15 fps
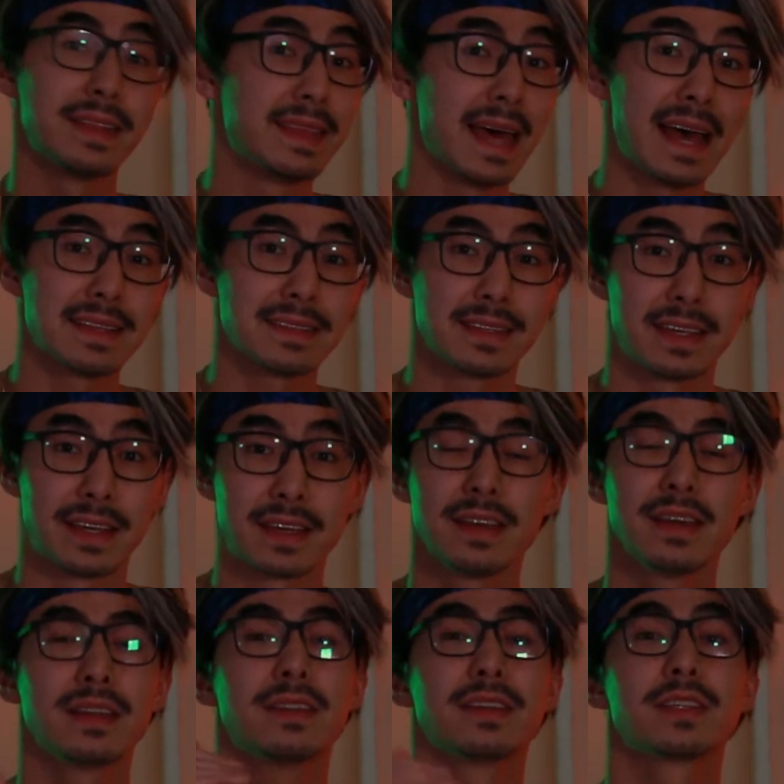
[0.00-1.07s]
dancing.
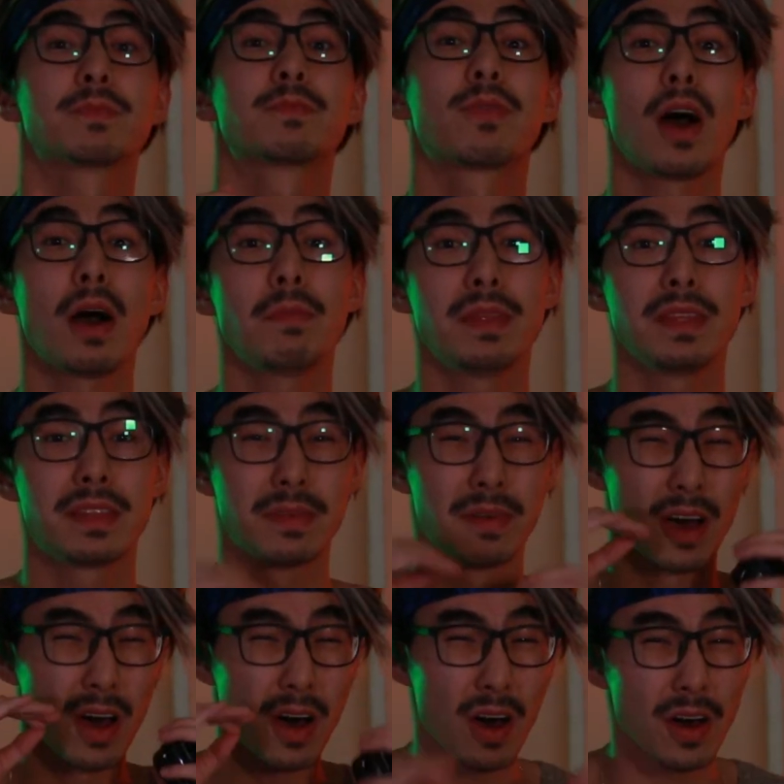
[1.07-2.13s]
This is probably the
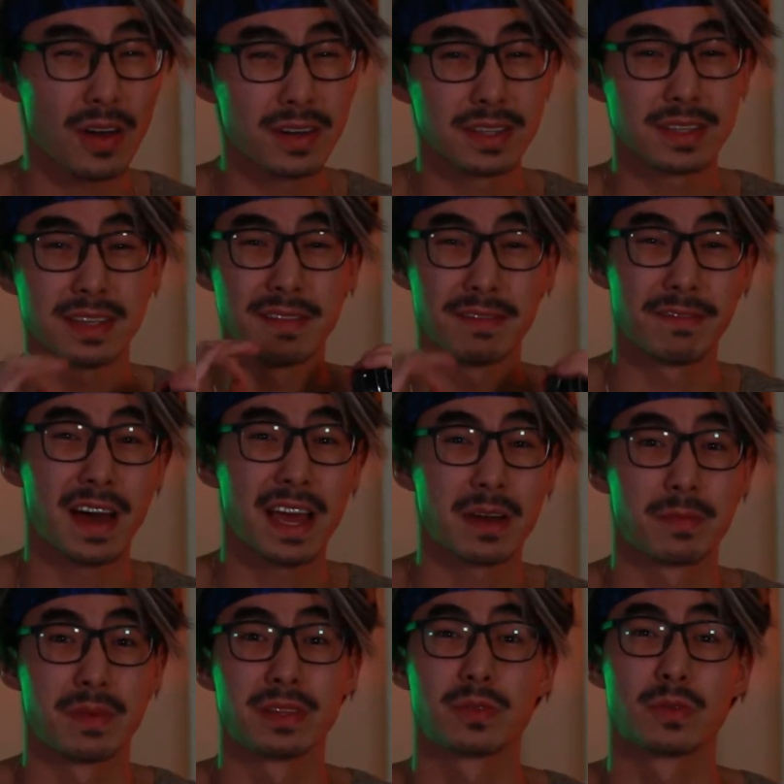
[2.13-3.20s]
hardest
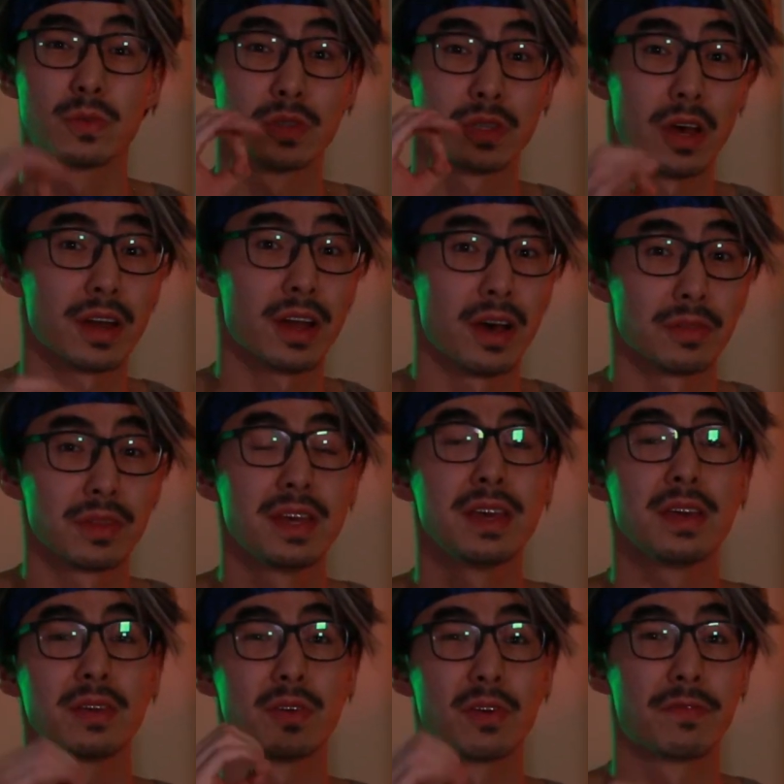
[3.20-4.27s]
environment to start out
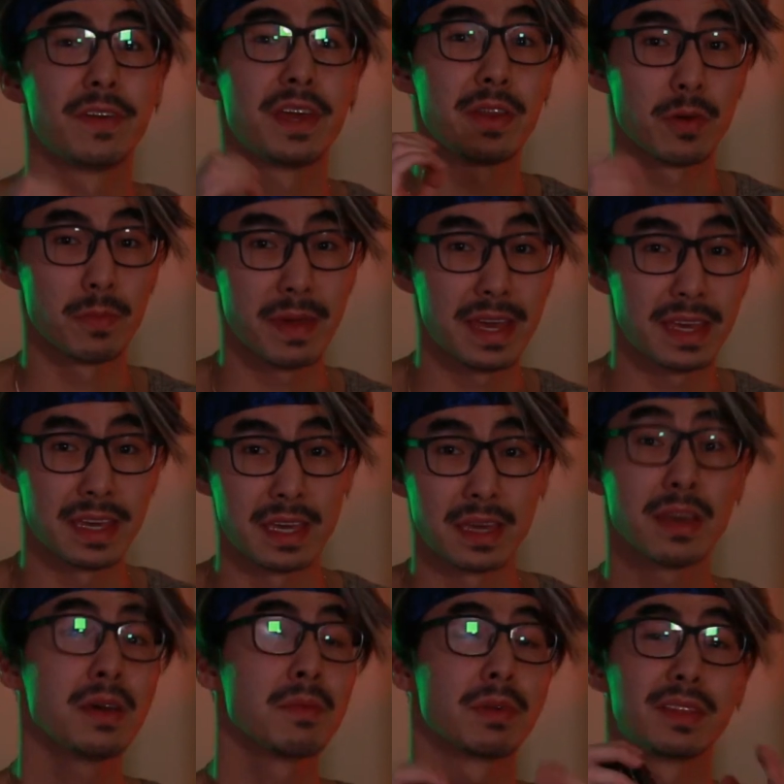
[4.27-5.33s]
your video making,
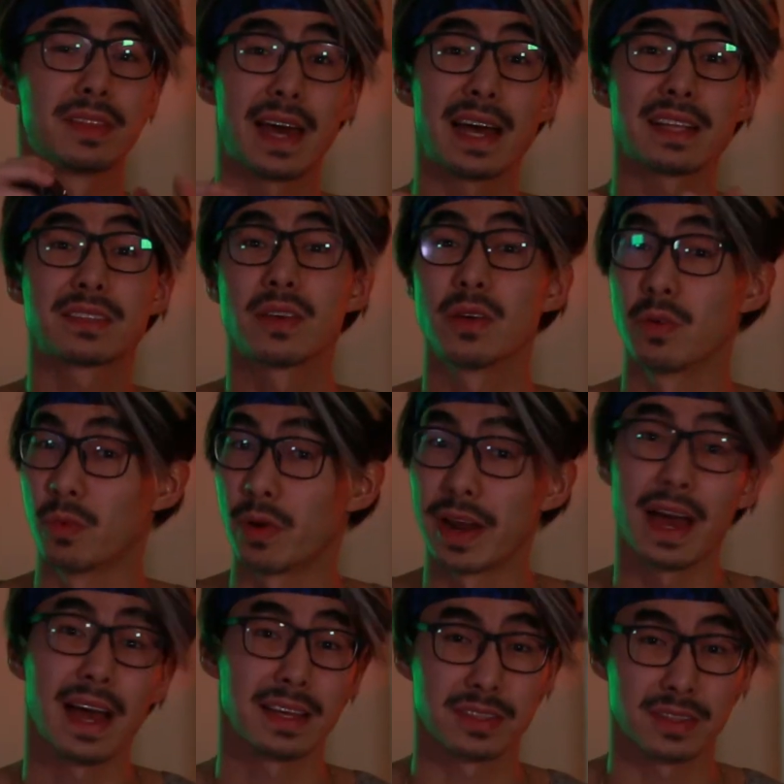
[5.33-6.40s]
but that's
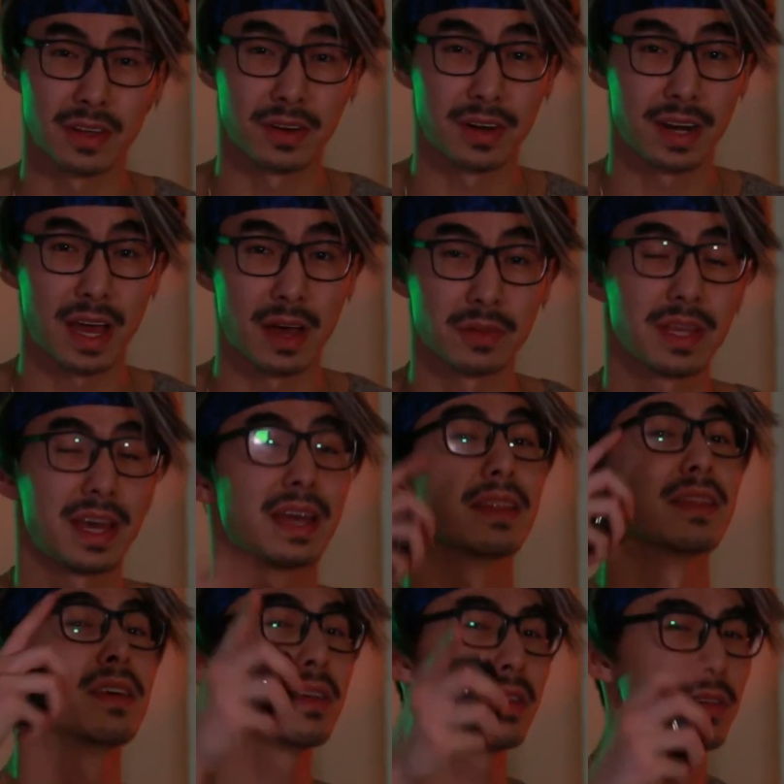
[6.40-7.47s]
where I started out and
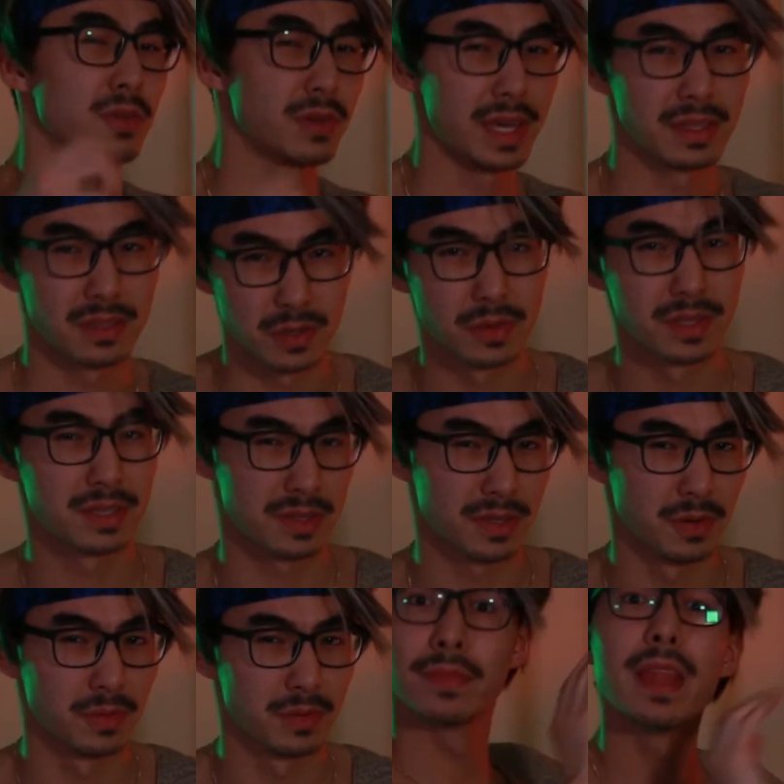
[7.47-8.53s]
you can do it
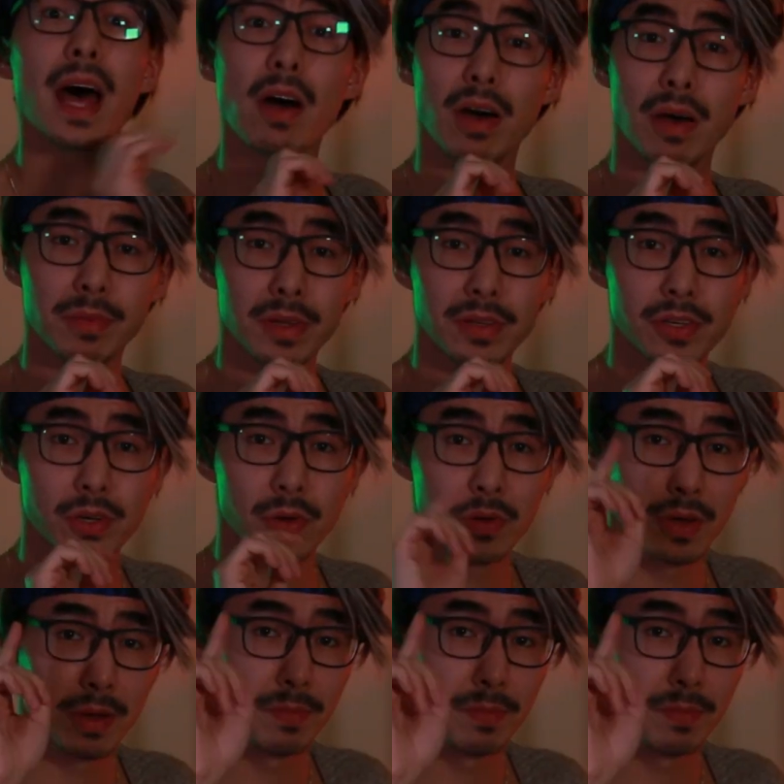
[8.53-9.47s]
too. Now I'm gonna show you